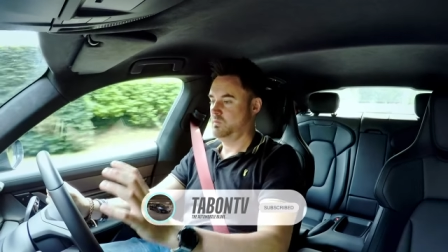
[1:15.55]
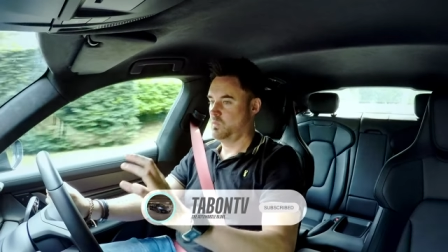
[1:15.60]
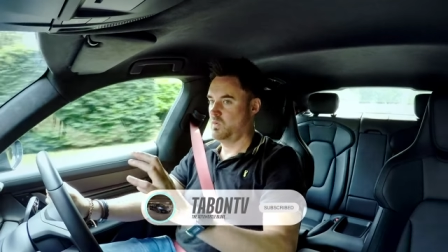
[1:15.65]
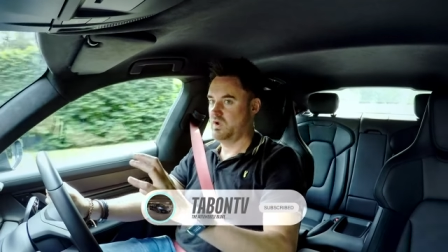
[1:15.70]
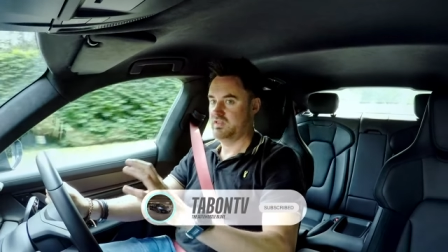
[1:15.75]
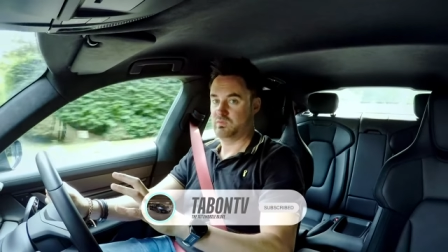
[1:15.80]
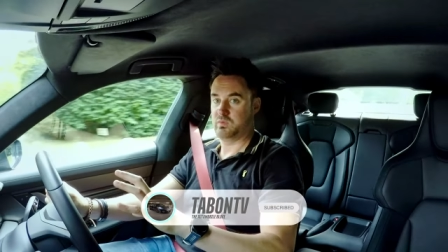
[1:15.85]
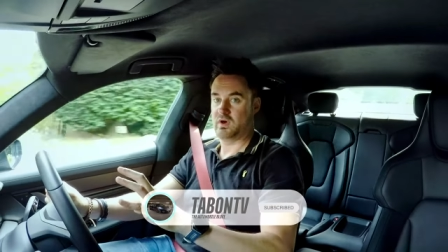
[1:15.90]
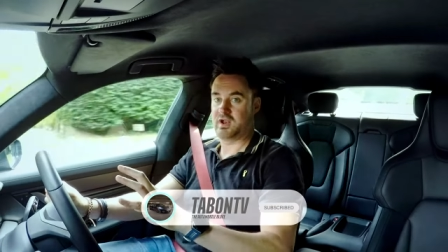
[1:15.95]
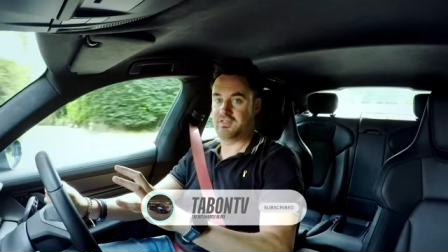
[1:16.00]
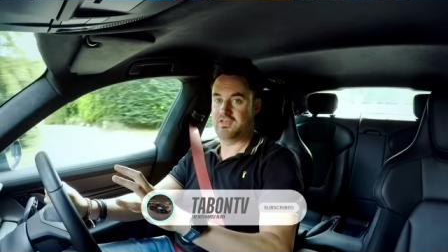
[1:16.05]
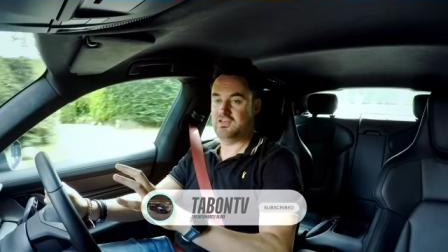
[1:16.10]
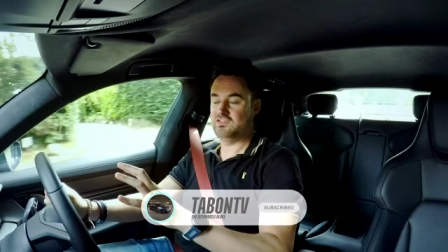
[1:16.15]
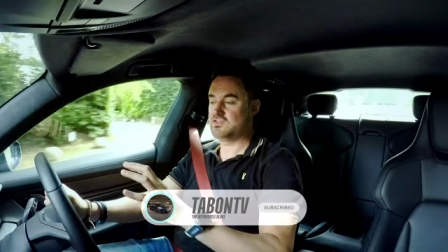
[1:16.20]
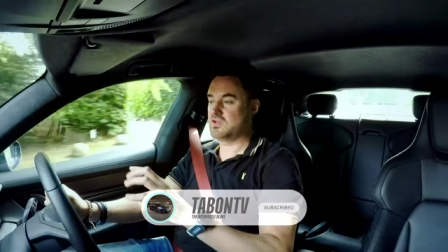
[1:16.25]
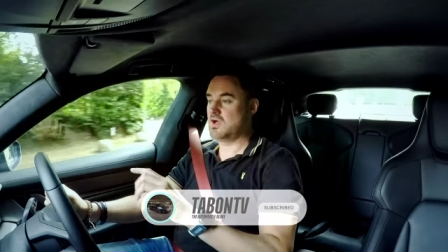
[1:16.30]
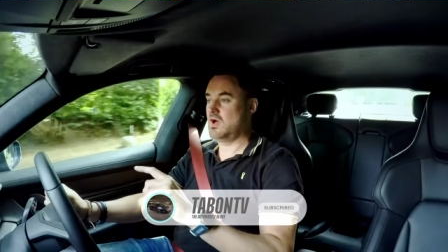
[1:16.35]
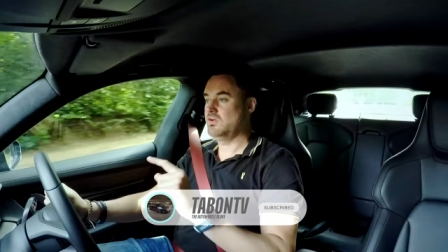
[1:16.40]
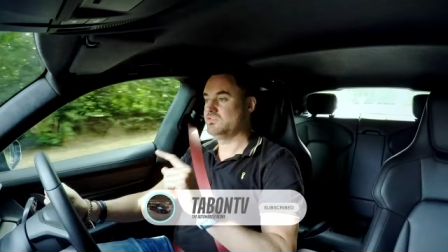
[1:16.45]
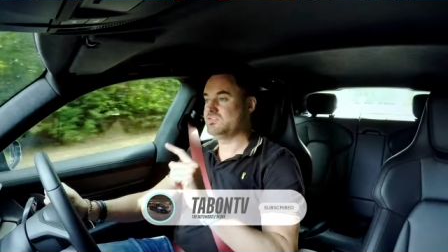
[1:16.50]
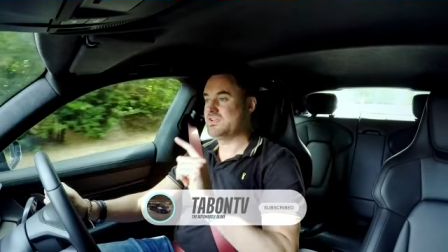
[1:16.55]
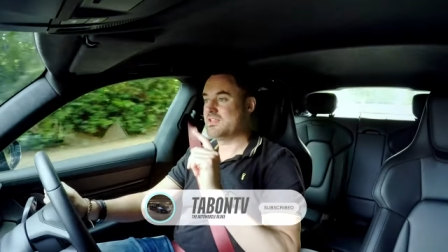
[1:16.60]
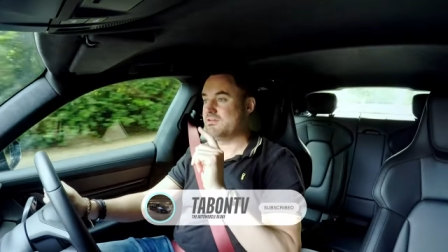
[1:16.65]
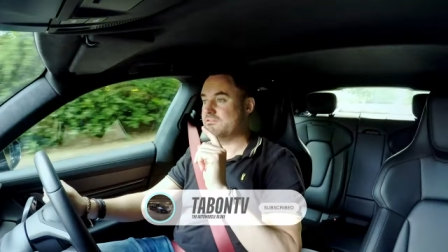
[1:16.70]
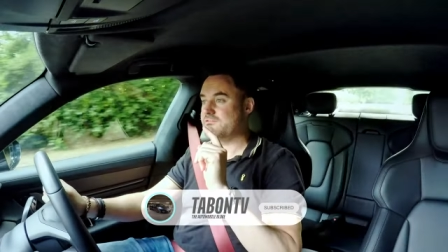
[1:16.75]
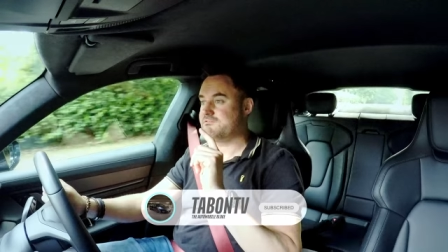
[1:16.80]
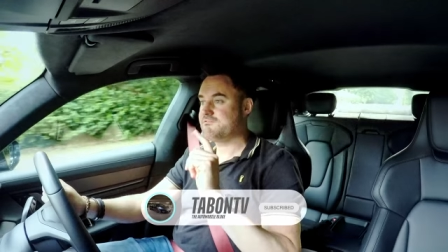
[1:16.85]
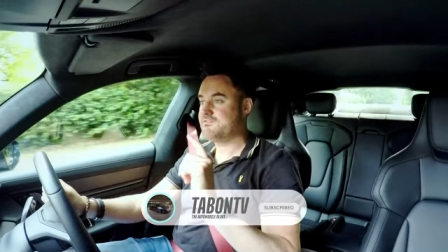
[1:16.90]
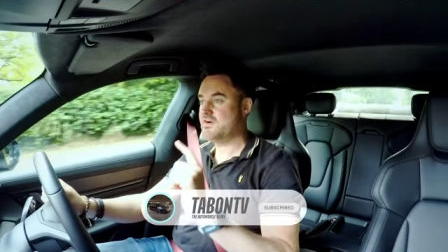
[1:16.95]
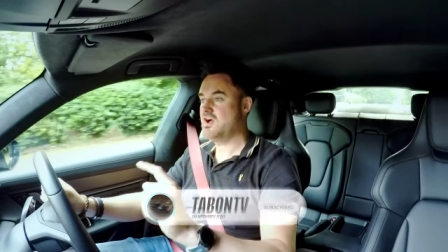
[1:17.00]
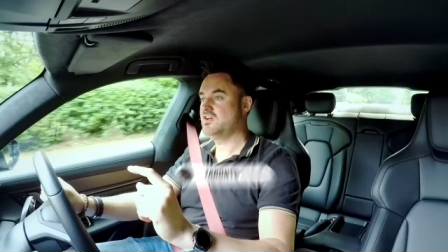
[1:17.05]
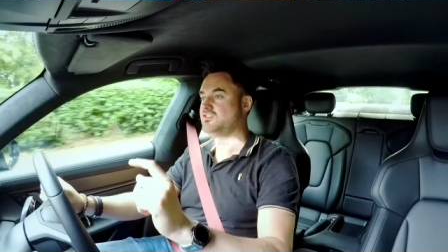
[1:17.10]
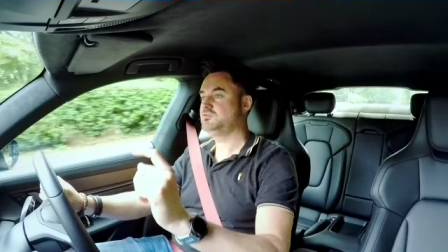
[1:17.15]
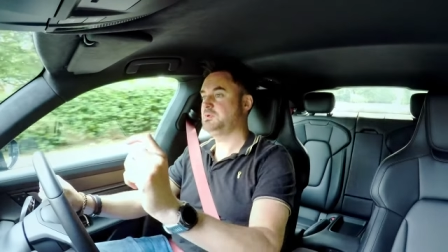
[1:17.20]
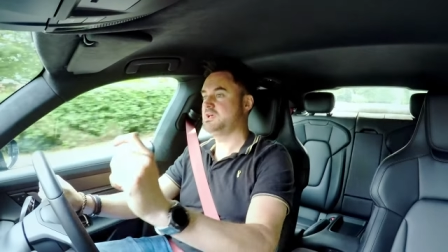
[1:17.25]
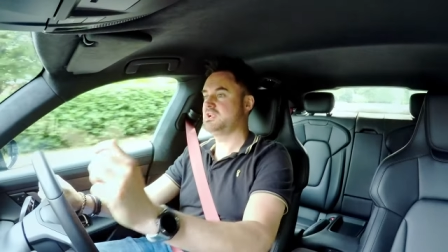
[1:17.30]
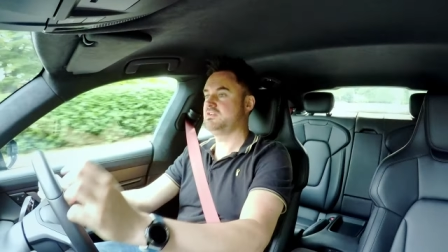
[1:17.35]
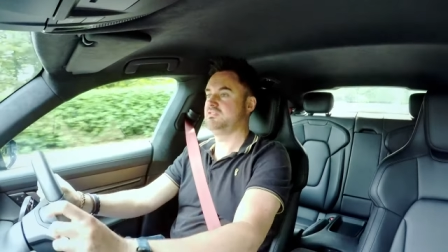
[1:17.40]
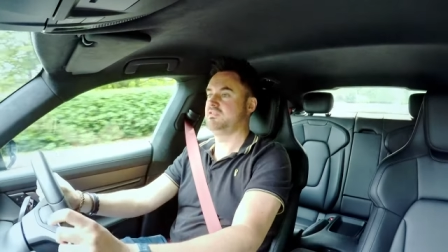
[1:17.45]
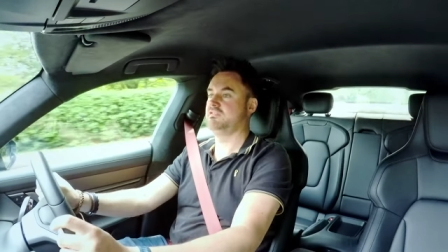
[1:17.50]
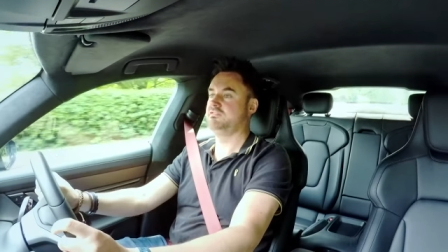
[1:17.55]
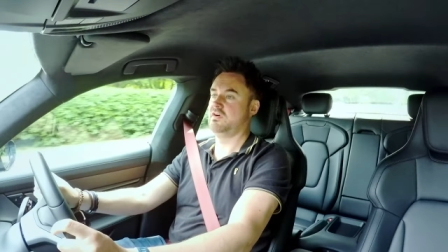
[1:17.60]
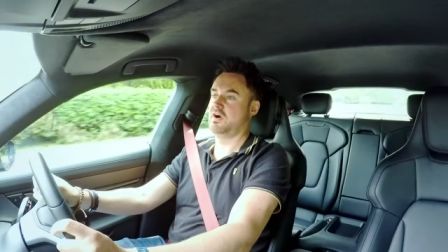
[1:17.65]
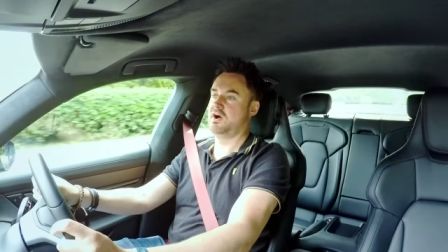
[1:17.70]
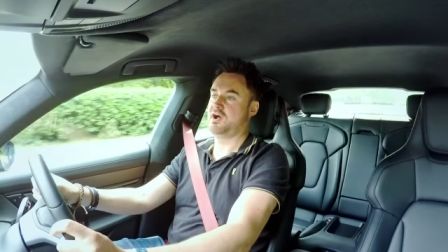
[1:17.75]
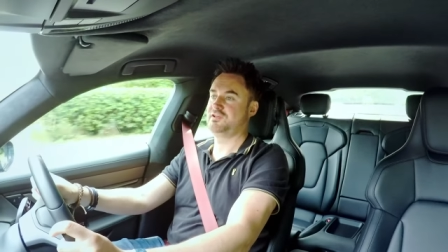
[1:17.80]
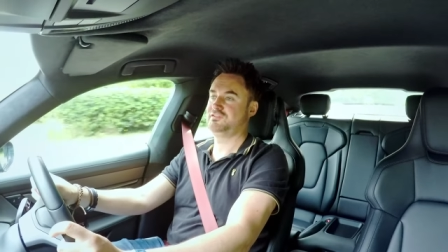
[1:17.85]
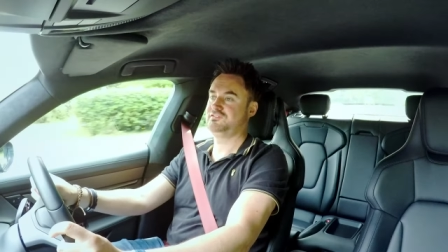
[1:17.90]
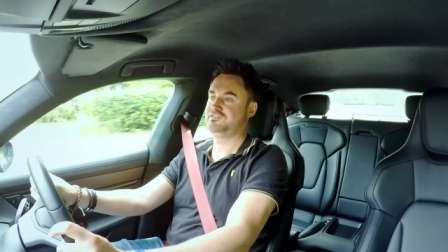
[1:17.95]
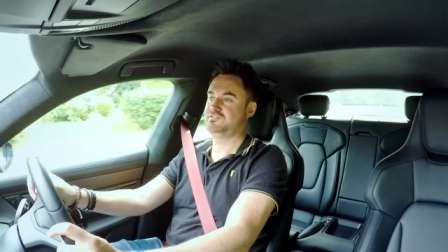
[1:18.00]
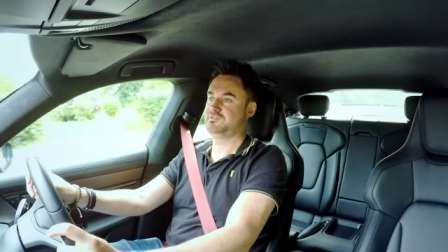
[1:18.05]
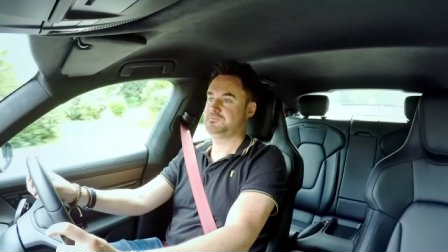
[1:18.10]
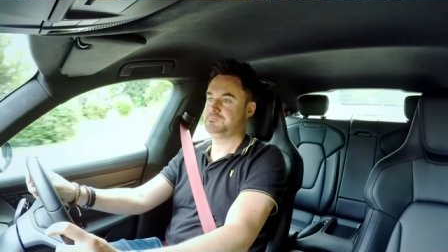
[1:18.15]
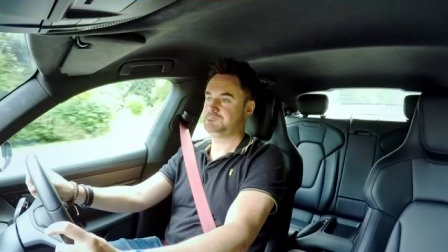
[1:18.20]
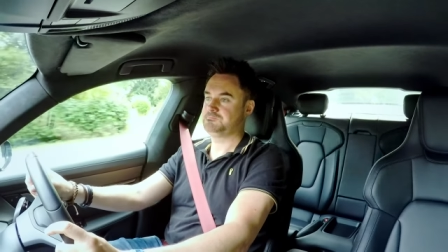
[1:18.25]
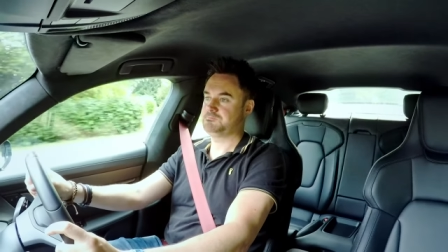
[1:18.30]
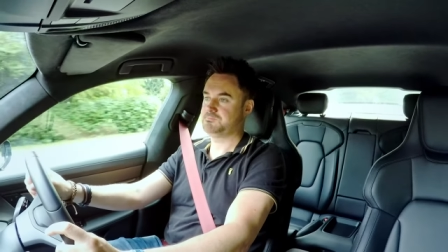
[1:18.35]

with one of these cars. Now, the first bit of advice,